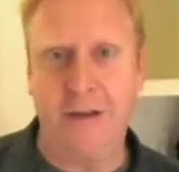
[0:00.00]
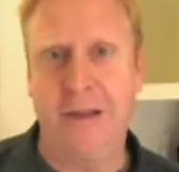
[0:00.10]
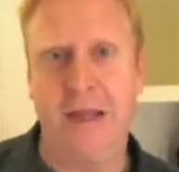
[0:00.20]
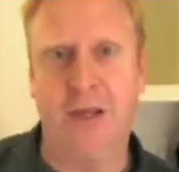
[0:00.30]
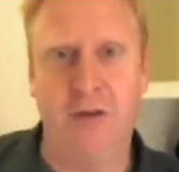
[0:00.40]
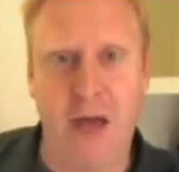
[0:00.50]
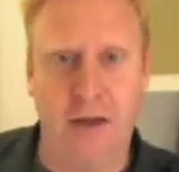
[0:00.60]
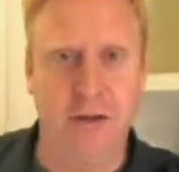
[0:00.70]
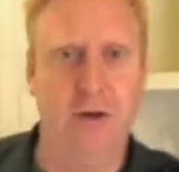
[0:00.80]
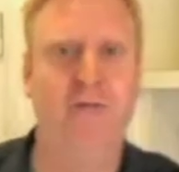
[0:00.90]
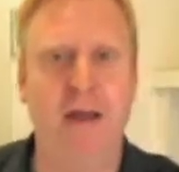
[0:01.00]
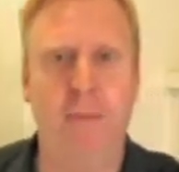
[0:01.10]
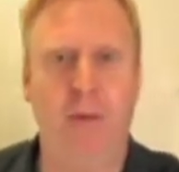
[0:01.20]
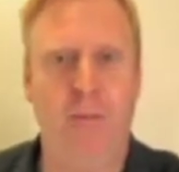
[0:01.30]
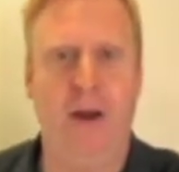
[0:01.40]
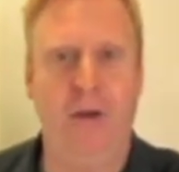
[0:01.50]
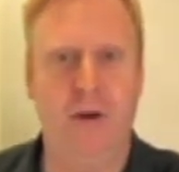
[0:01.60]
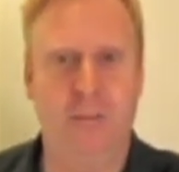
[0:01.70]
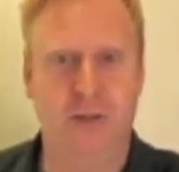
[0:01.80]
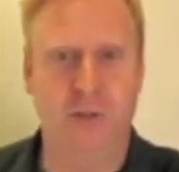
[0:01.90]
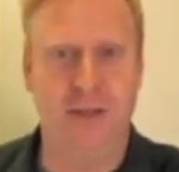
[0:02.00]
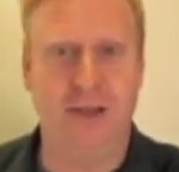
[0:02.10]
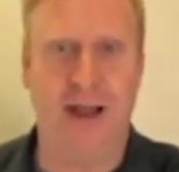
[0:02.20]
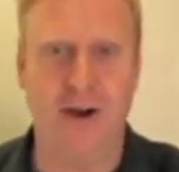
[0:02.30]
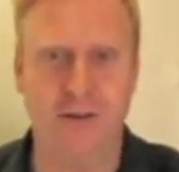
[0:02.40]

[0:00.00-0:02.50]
like you got a little vapor barrier between the air